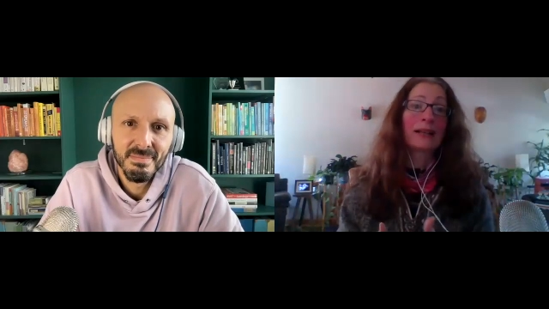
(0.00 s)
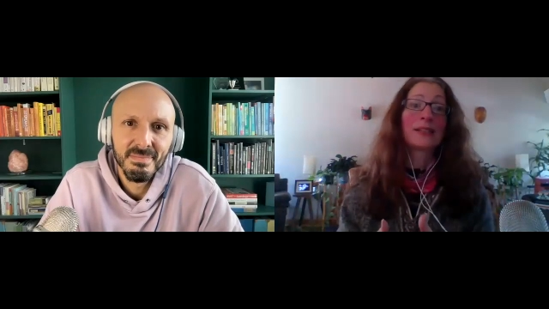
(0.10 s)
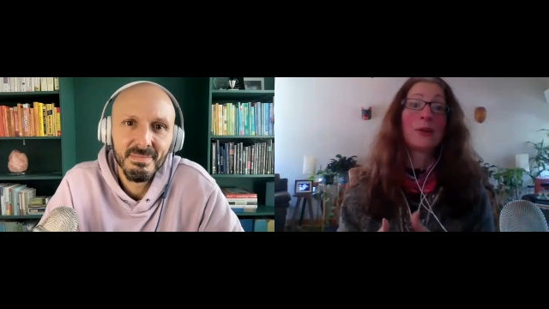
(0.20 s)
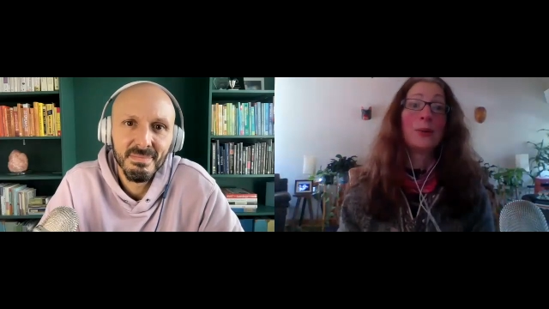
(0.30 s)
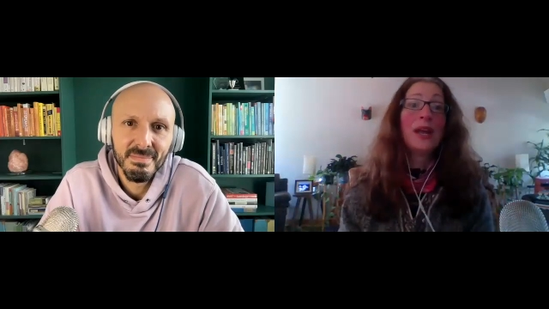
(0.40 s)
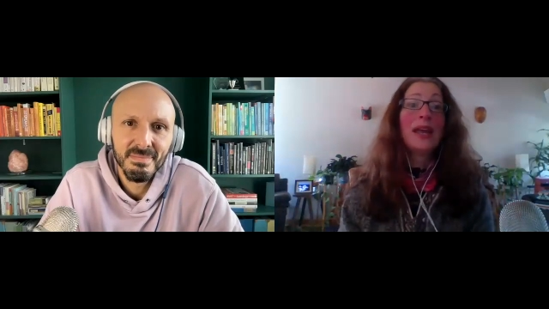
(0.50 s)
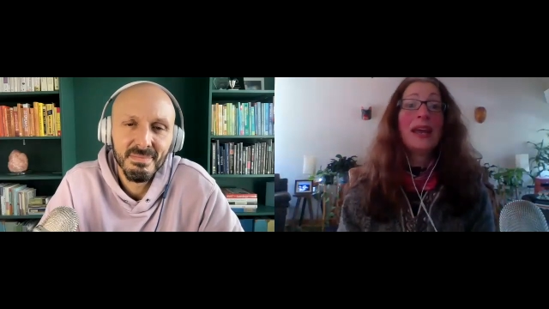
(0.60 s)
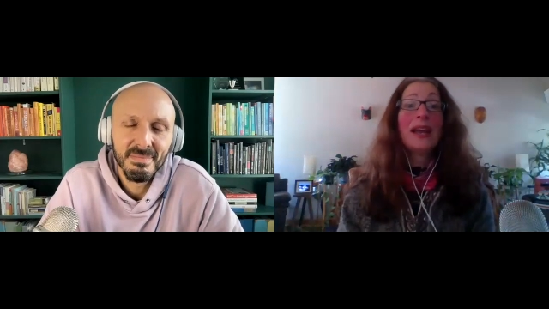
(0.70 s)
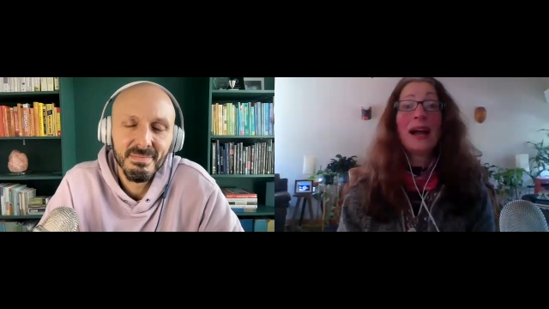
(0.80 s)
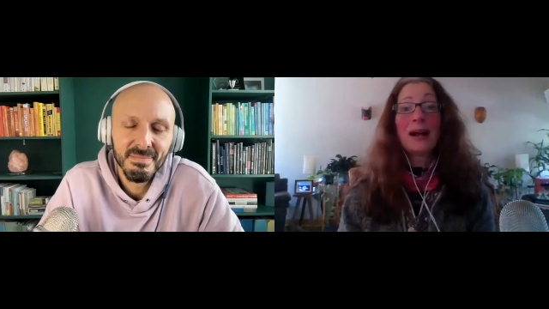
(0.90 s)
Speaker 1: so mm.
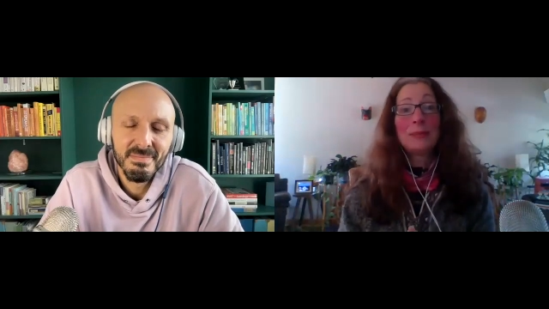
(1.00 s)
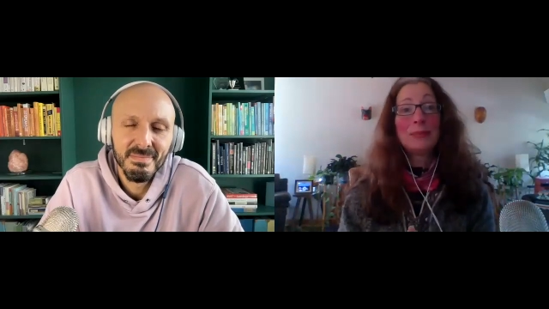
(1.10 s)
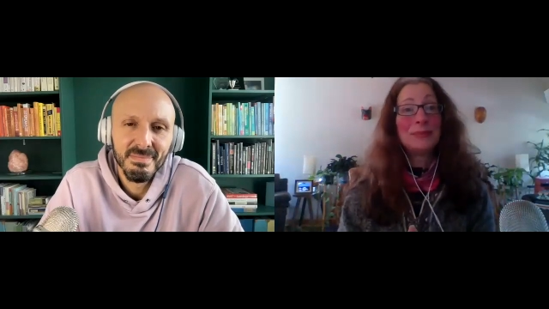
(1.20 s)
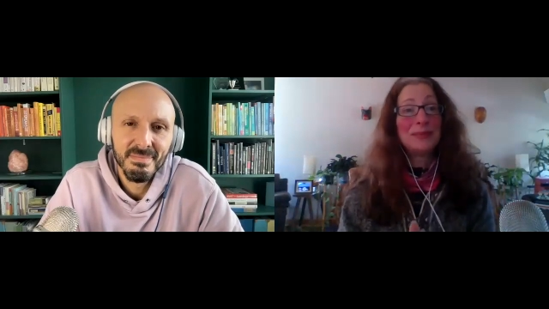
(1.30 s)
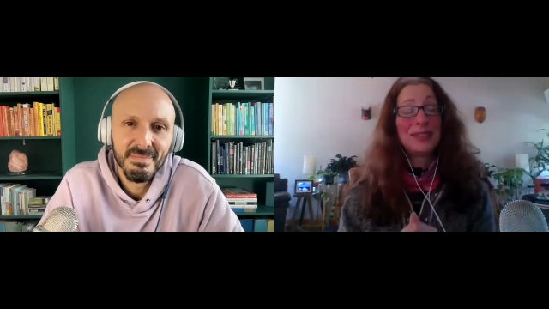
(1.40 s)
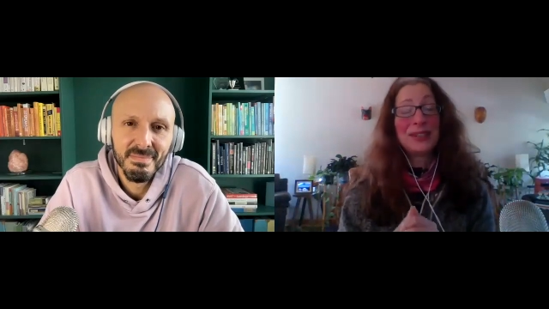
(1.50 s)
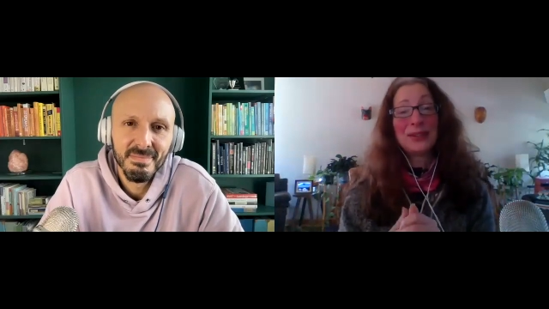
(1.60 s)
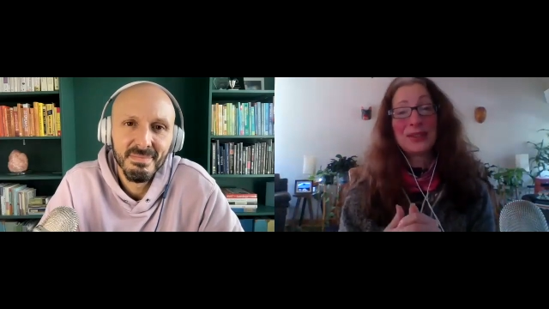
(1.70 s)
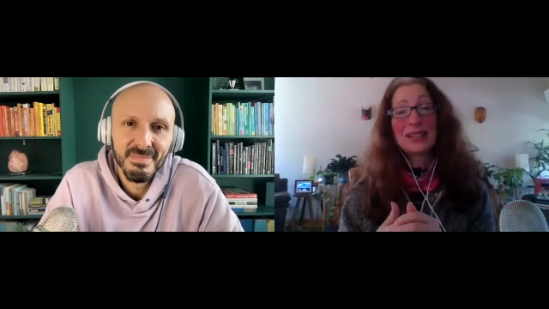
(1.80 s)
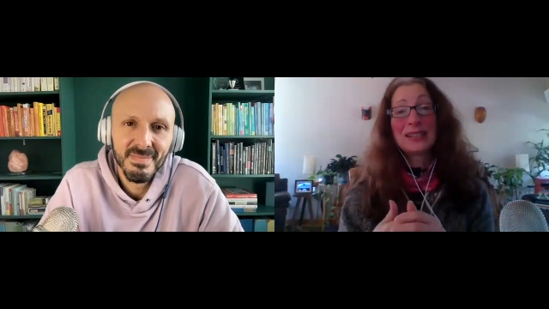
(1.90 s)
um, you
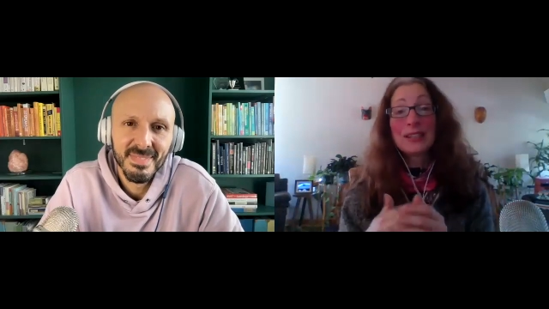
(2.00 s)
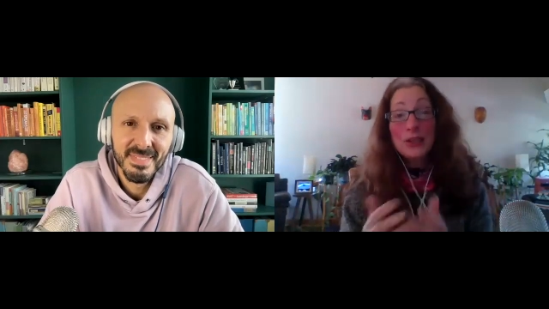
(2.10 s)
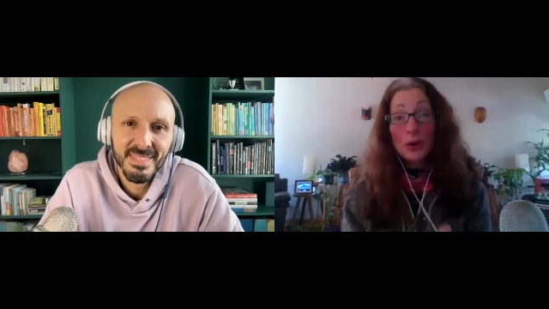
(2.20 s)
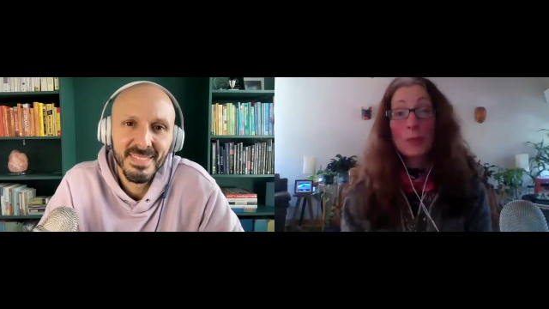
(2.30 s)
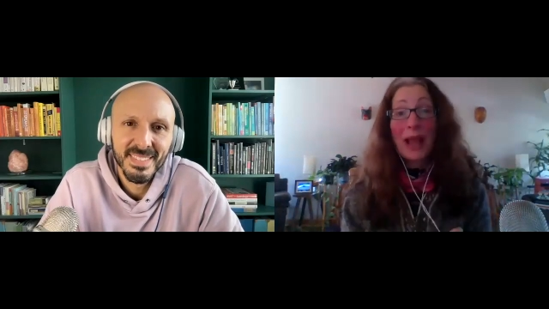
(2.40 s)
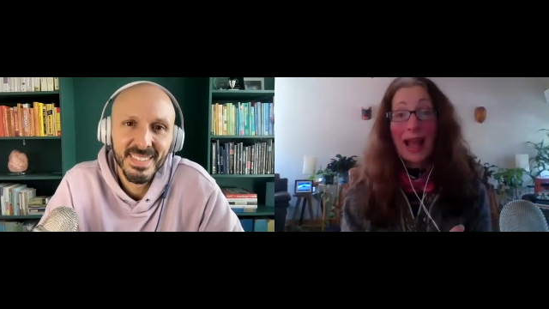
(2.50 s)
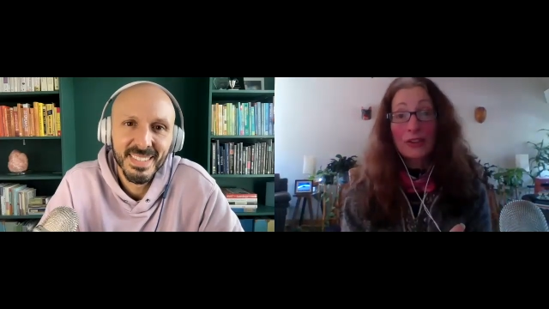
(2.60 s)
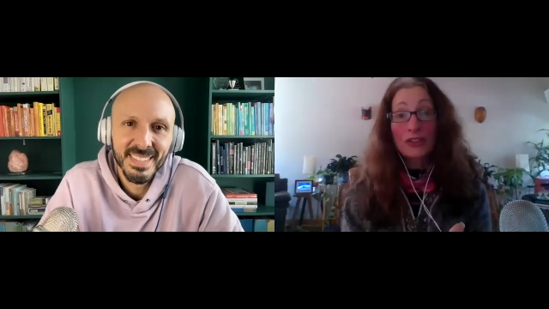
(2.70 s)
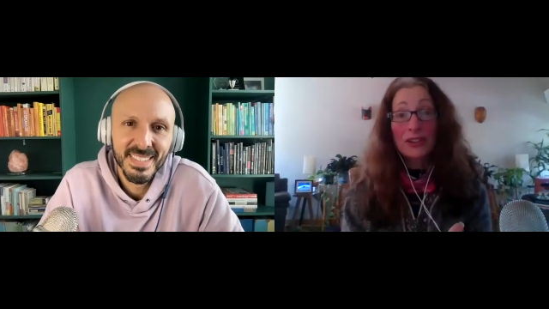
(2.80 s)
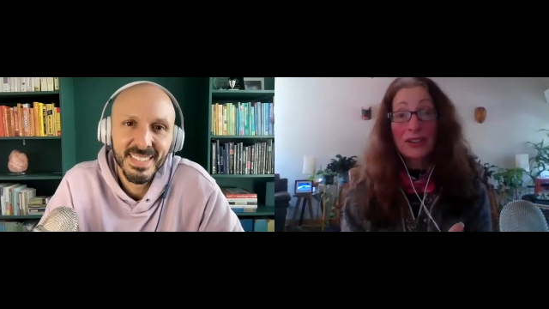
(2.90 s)
know this is your
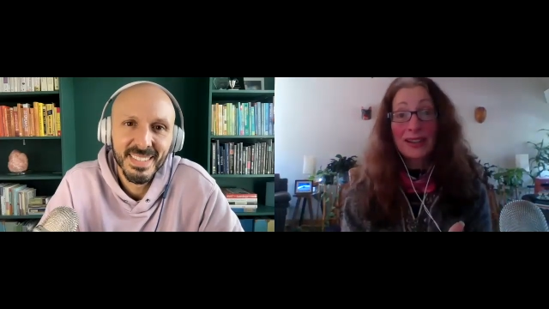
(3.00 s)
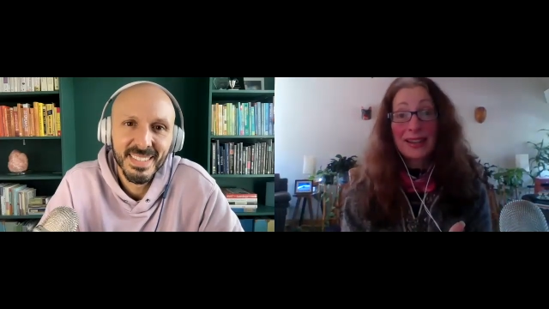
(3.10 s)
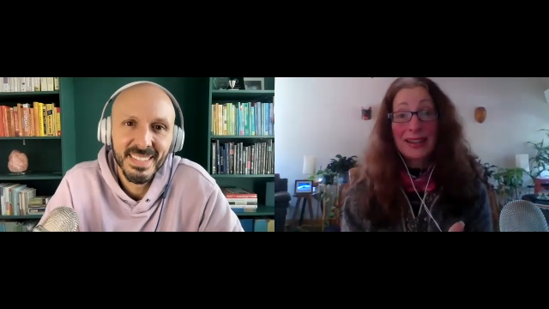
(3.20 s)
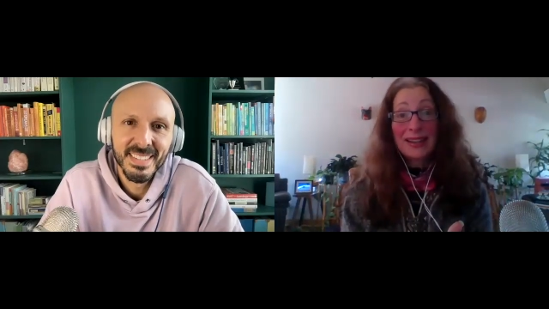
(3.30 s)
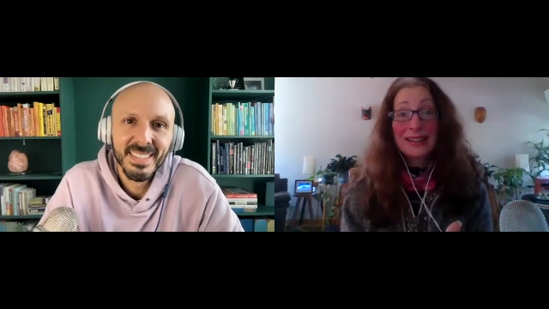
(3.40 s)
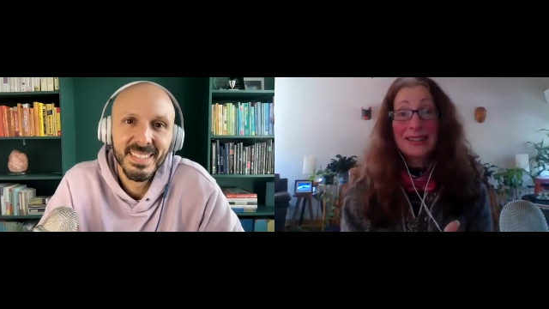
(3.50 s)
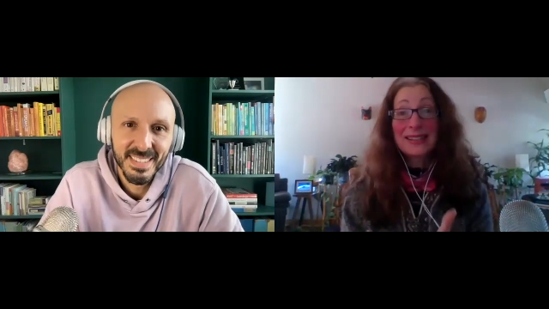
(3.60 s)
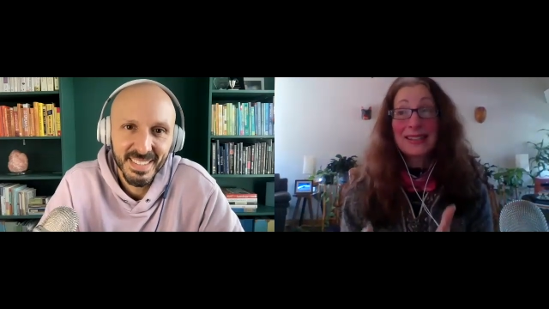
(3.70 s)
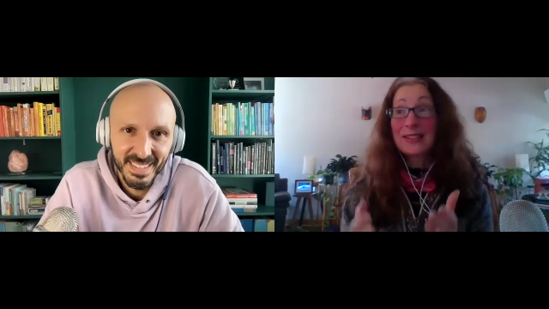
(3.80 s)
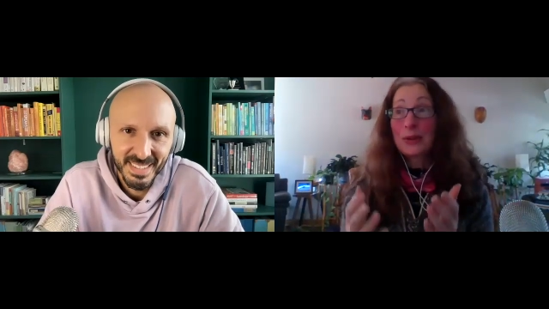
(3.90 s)
passion
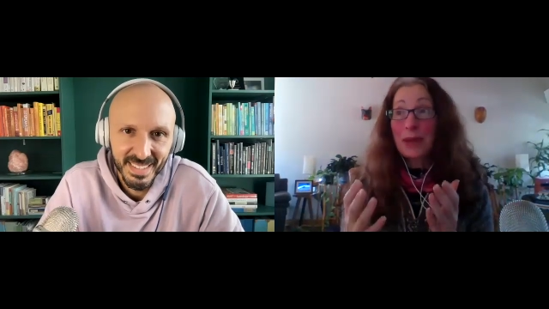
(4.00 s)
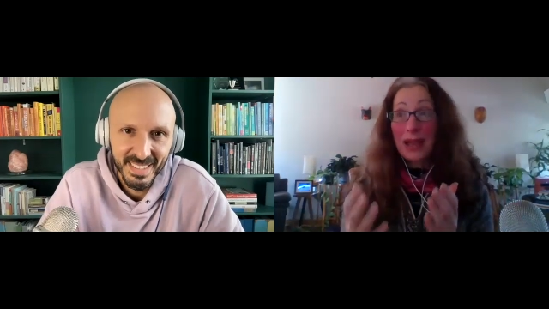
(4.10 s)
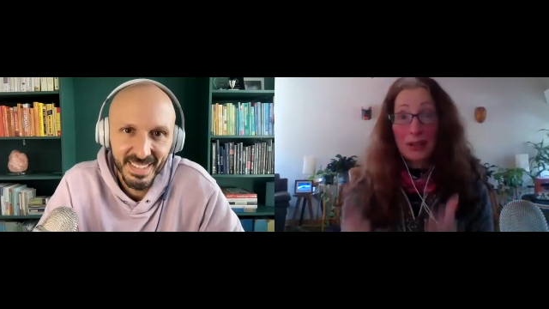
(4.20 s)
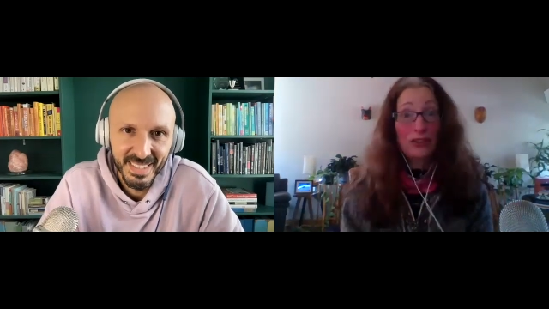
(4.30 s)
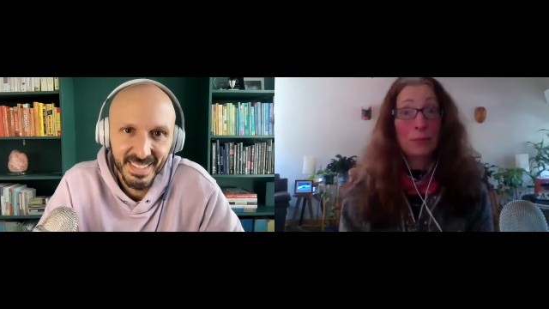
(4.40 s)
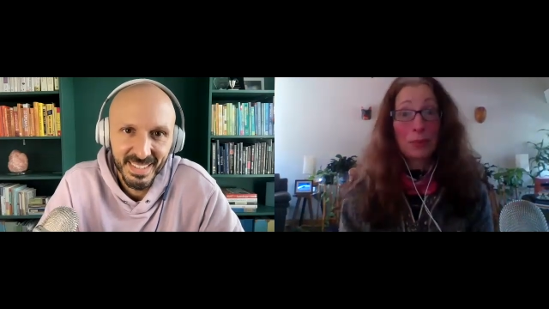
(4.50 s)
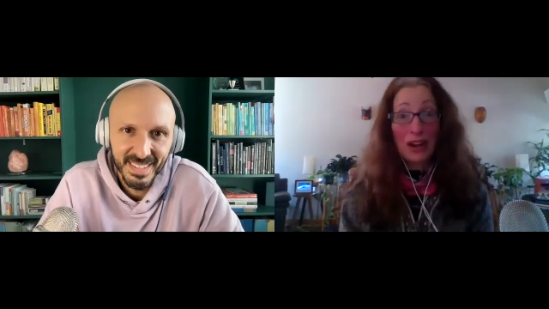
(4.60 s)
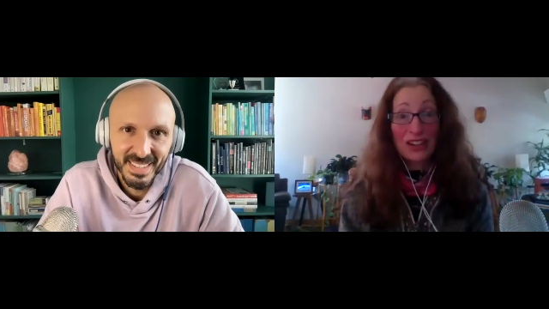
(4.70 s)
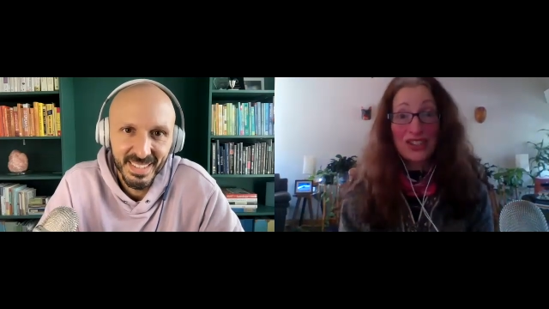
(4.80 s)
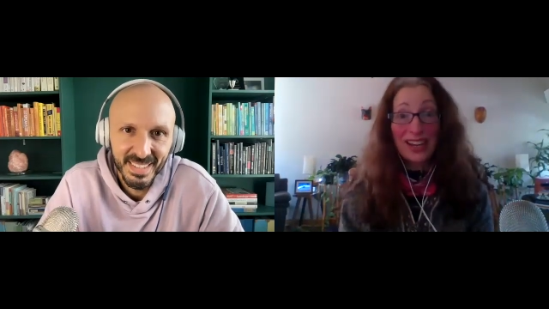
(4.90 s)
this is your passion
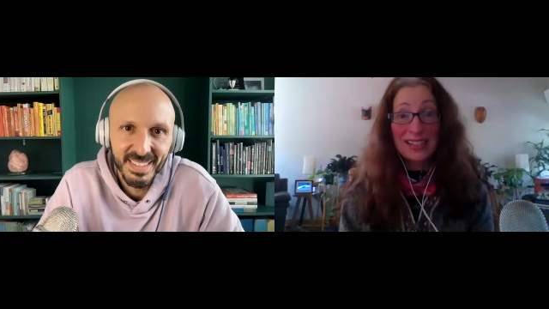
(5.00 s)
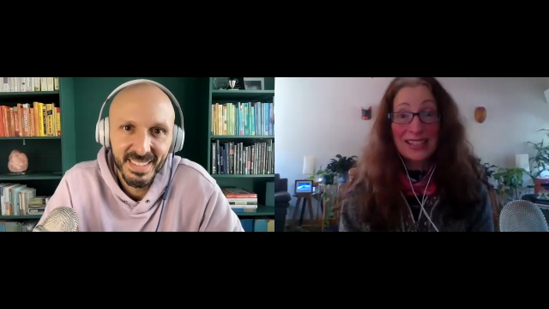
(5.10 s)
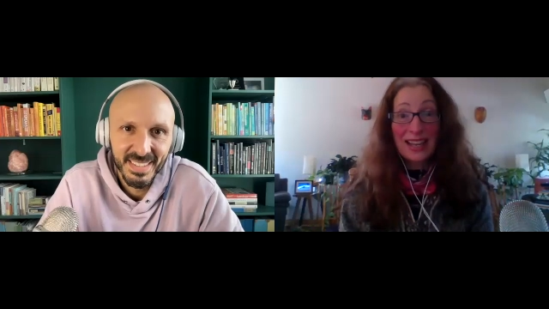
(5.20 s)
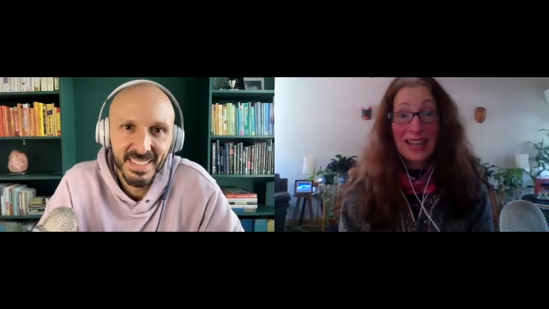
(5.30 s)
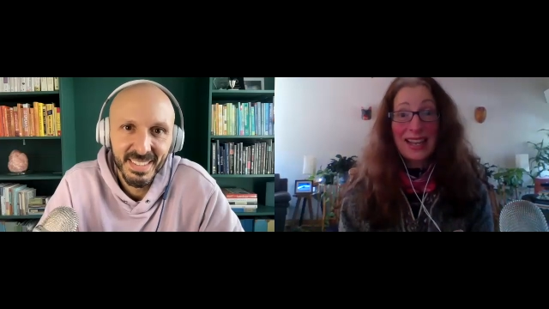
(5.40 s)
project